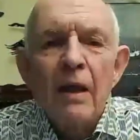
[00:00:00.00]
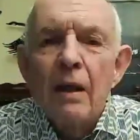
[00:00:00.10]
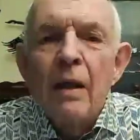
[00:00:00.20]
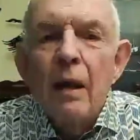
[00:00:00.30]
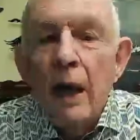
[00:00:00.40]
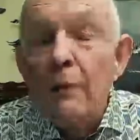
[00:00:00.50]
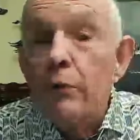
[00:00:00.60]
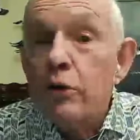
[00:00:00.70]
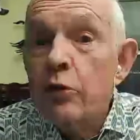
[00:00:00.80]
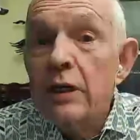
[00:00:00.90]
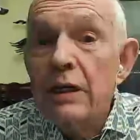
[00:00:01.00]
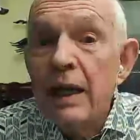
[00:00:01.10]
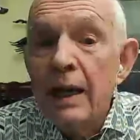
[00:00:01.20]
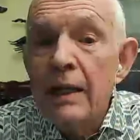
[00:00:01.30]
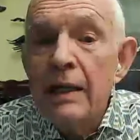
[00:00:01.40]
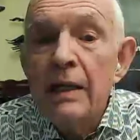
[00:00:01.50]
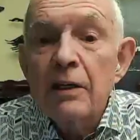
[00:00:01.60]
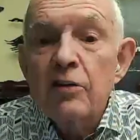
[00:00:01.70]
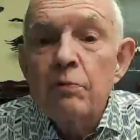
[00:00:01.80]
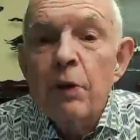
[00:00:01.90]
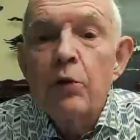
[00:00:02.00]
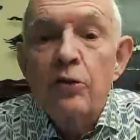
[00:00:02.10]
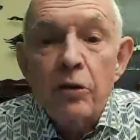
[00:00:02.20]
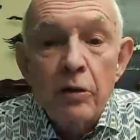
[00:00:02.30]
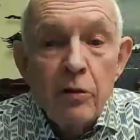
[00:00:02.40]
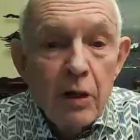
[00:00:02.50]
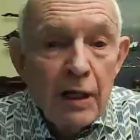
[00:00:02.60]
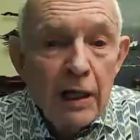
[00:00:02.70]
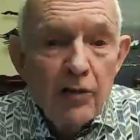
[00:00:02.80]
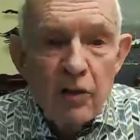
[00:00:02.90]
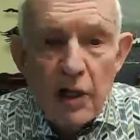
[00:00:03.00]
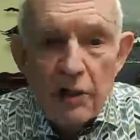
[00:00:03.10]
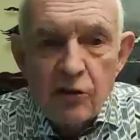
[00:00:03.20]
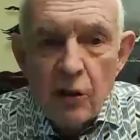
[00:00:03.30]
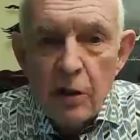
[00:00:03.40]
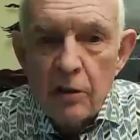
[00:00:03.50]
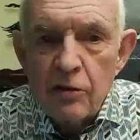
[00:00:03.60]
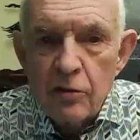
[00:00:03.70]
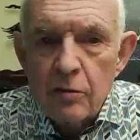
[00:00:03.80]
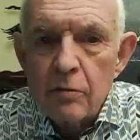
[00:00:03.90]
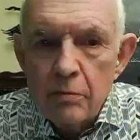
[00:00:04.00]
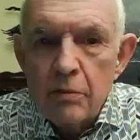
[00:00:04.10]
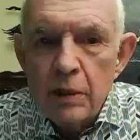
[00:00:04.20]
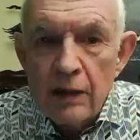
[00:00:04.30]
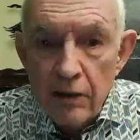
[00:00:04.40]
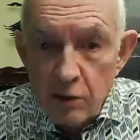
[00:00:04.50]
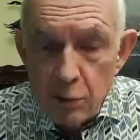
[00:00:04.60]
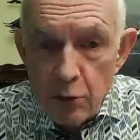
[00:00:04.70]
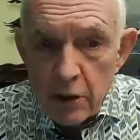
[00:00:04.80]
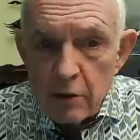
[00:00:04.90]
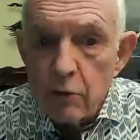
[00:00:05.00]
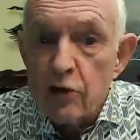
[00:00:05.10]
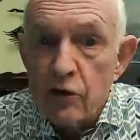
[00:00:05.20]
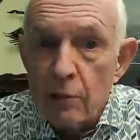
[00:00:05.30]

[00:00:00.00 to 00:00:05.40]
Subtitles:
I would treat any exposure to the NASDAQ stocks at this point with some